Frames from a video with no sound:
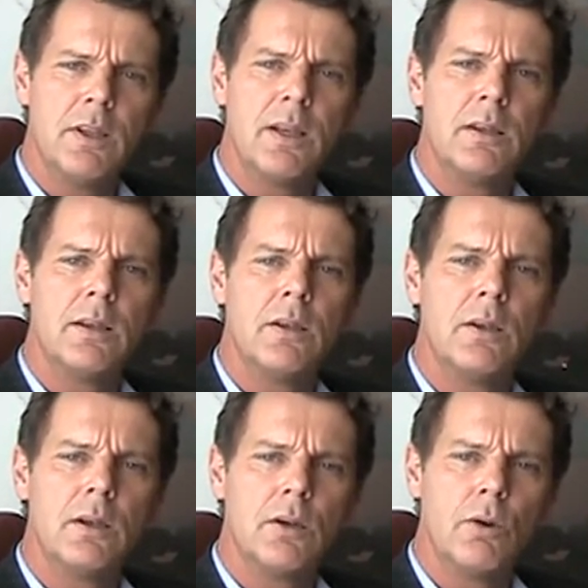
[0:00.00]
and
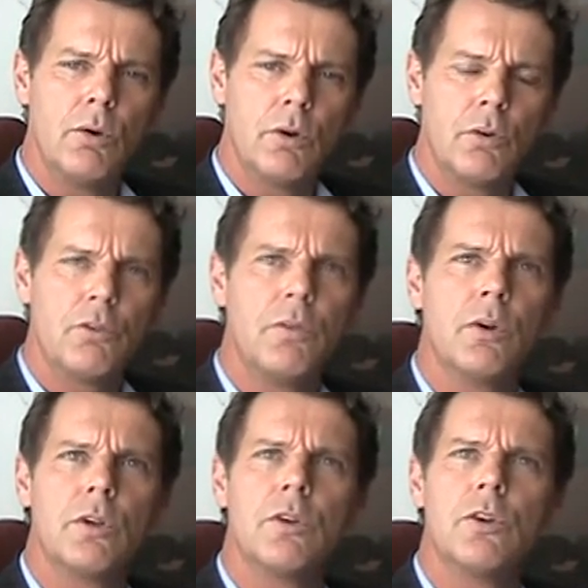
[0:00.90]
in August we
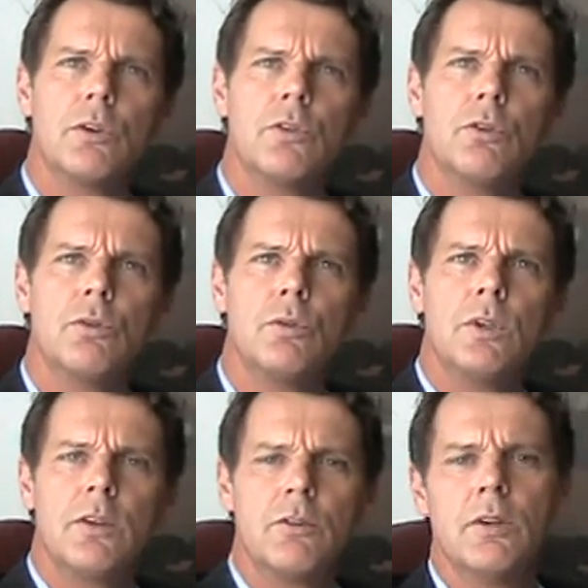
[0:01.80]
ordered the other 2
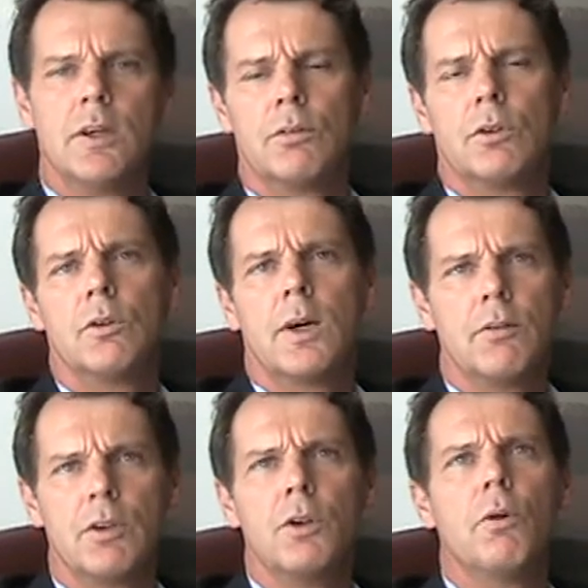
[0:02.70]
that they were
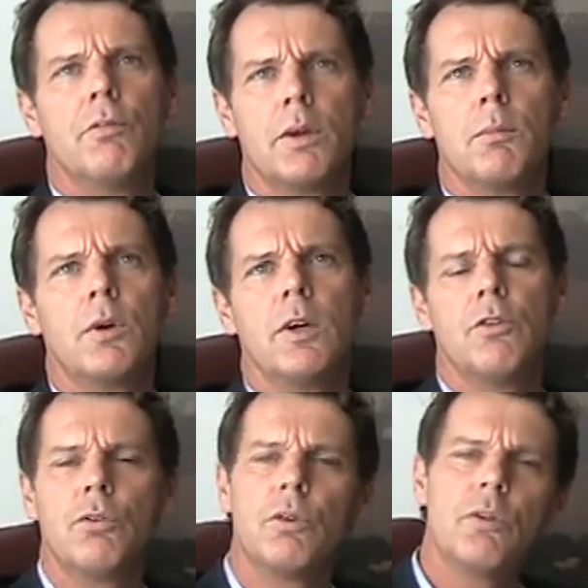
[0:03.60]
arrived in November
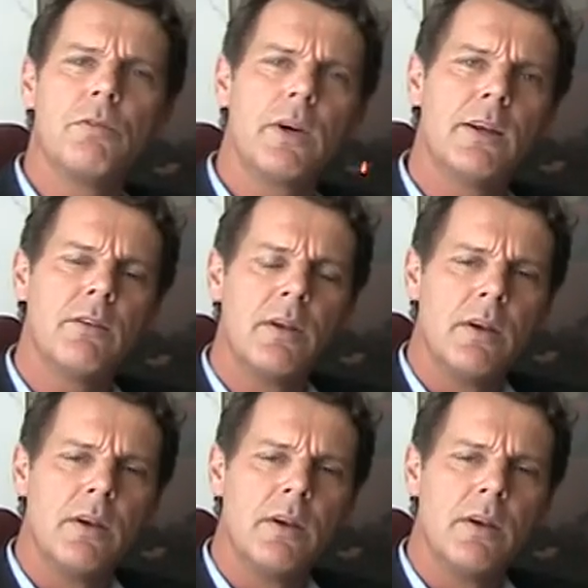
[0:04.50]
and certified